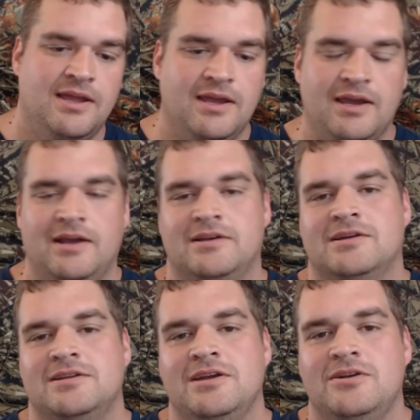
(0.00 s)
and
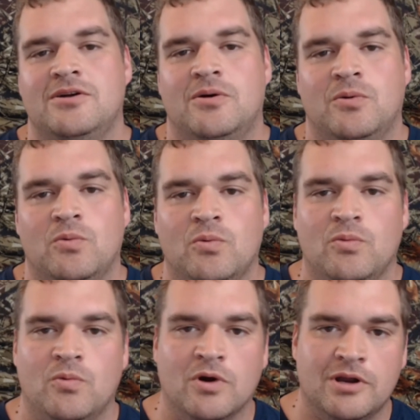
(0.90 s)
continue to
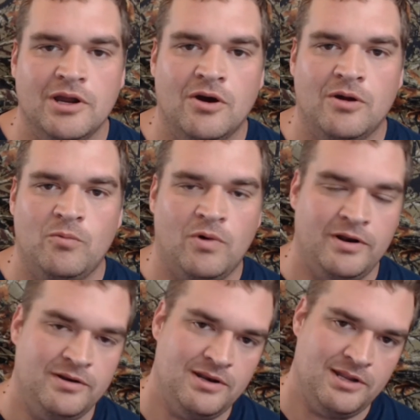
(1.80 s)
working on what
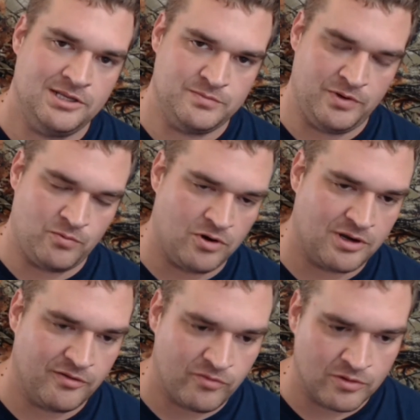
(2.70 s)
has been working
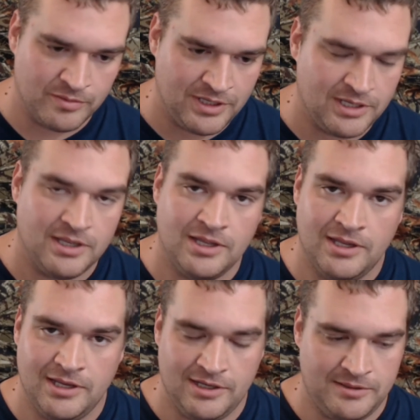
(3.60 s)
for me
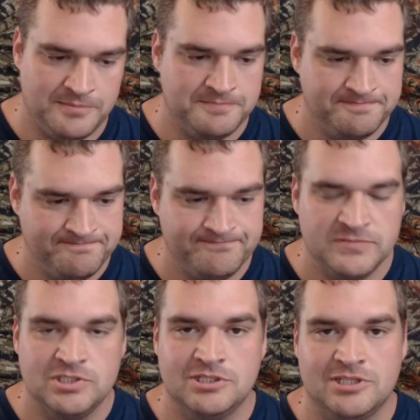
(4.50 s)
and
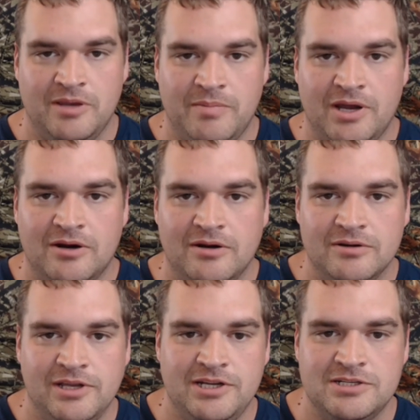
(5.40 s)
just get better
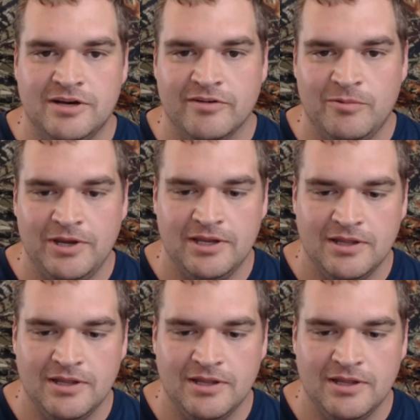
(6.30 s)
each and every week.